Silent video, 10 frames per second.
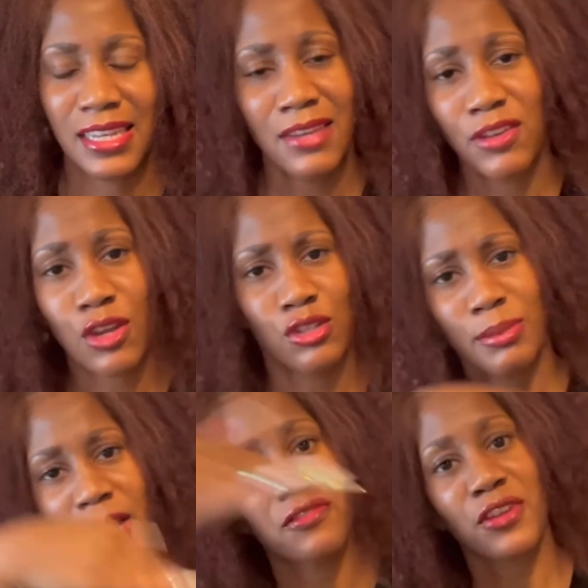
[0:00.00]
even goes
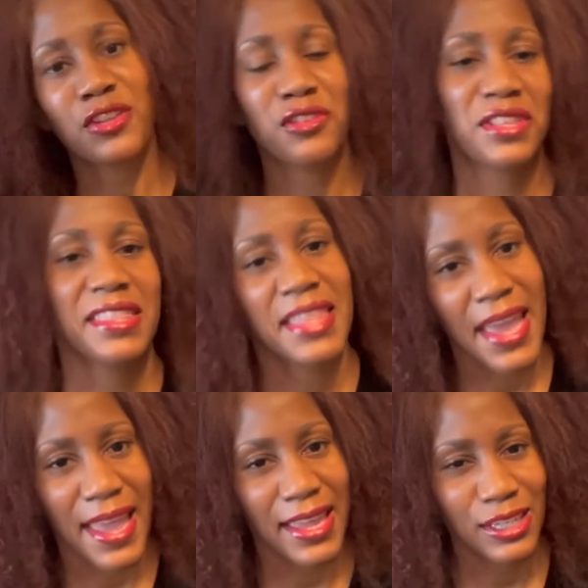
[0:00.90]
back further than
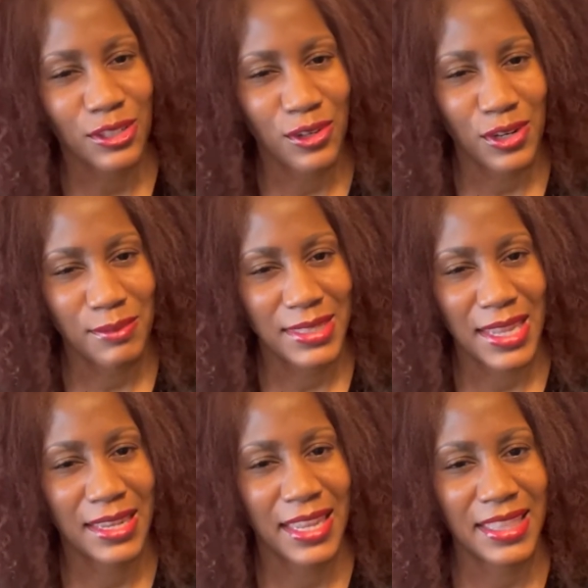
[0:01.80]
that. You know what I'm
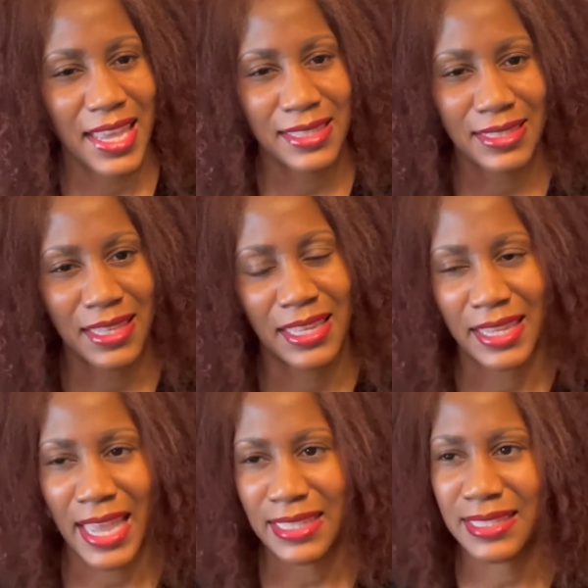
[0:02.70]
saying? Like, that's
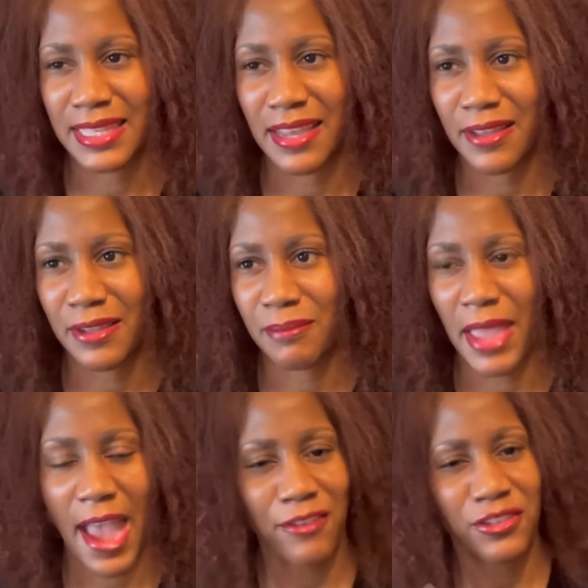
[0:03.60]

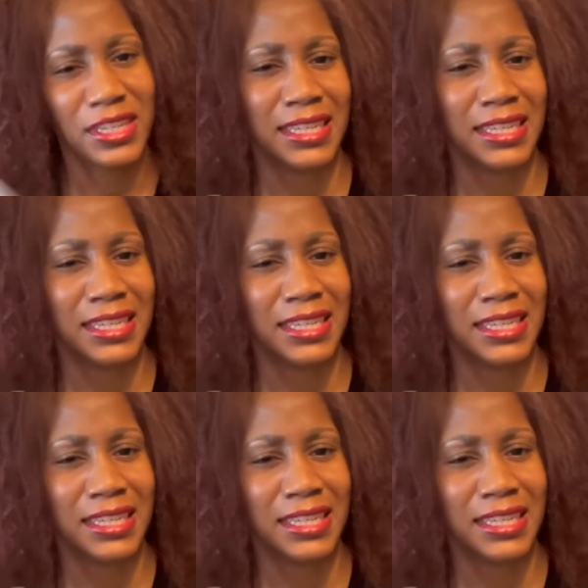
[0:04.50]
African